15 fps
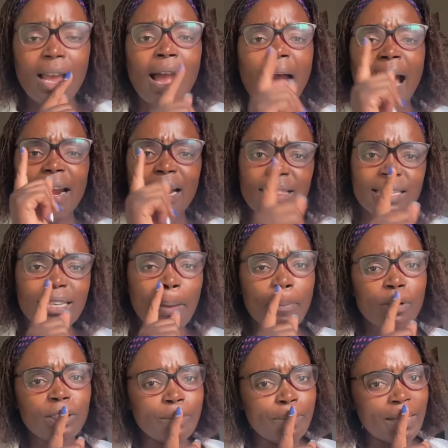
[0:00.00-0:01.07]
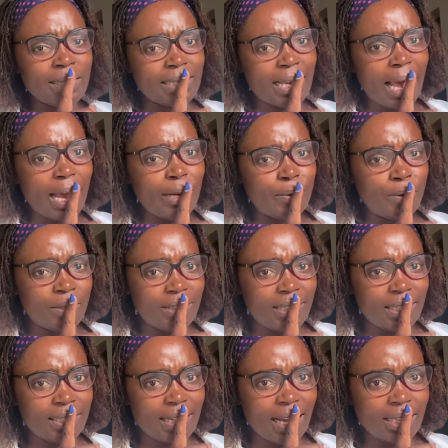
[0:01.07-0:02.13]
another support base he had was
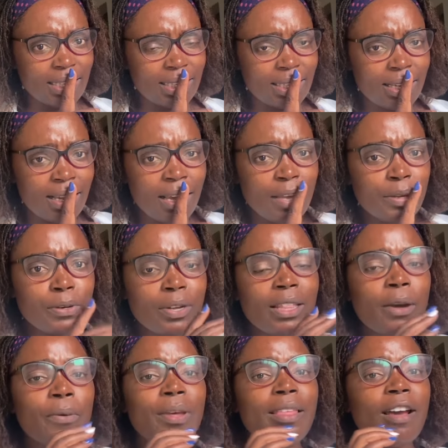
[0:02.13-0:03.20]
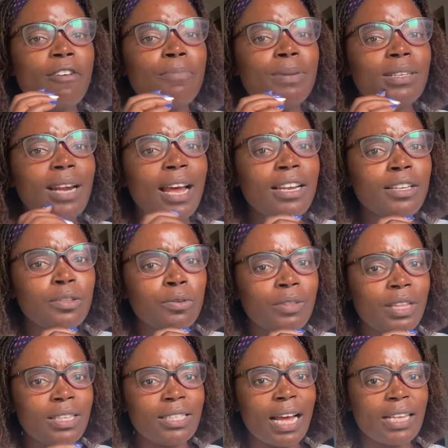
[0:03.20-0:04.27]
the church. You know, the way they have been running to
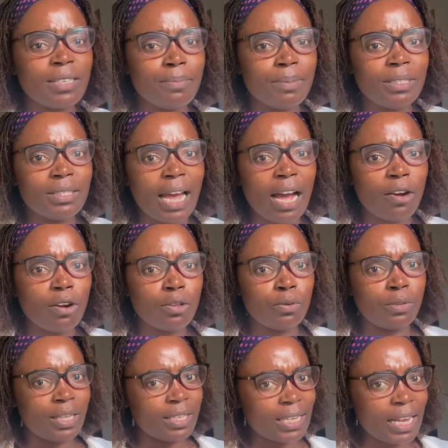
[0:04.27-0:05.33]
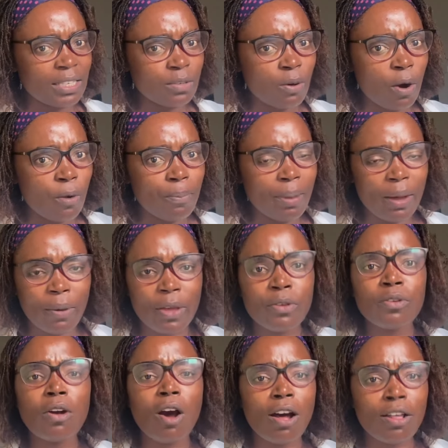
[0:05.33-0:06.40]
the church, Michango, to the church, Waombewe,
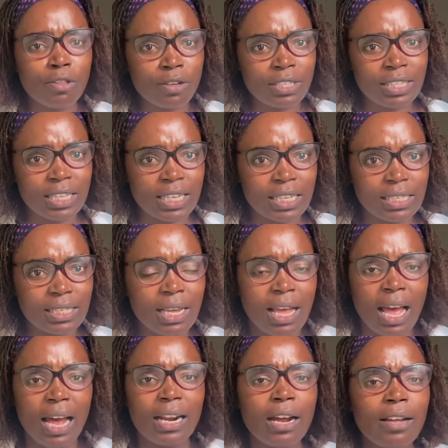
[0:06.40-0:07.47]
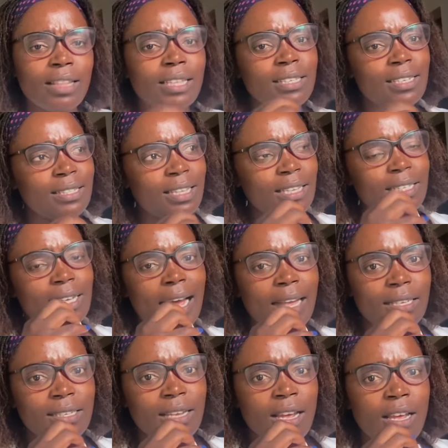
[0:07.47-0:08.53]
you know, all those things. And now this is the
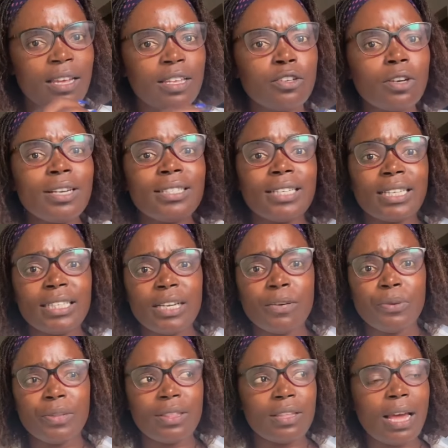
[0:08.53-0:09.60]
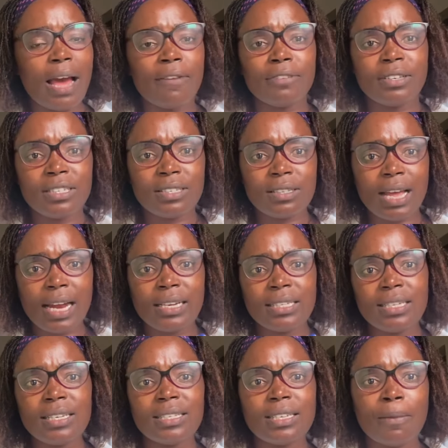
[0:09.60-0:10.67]
church. It all started with, I've
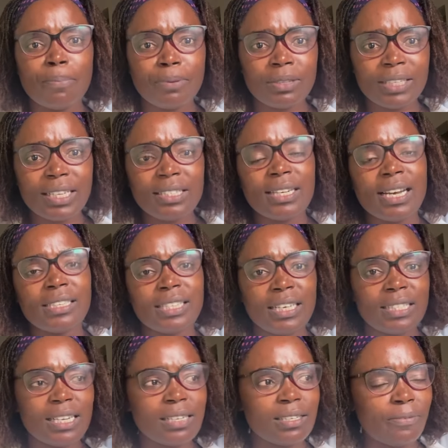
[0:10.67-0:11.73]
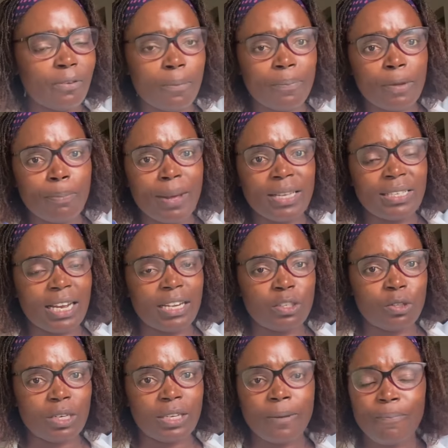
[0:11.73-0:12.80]
seen some Protestant churches from the past
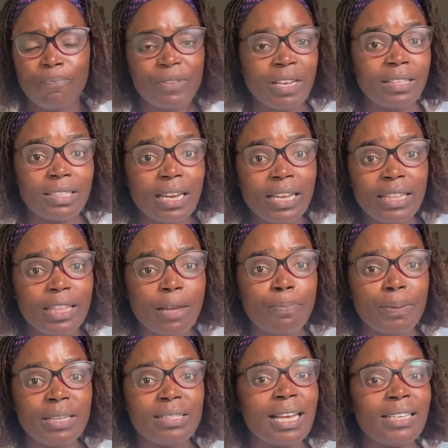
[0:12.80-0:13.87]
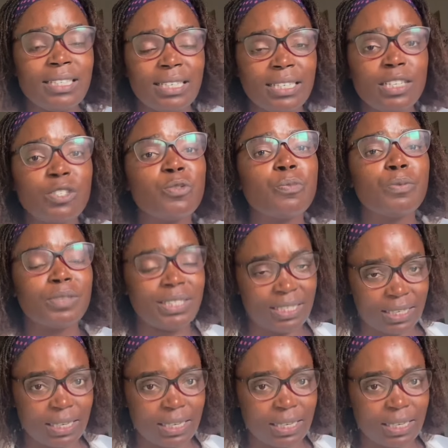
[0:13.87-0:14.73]
actually telling the president he need to put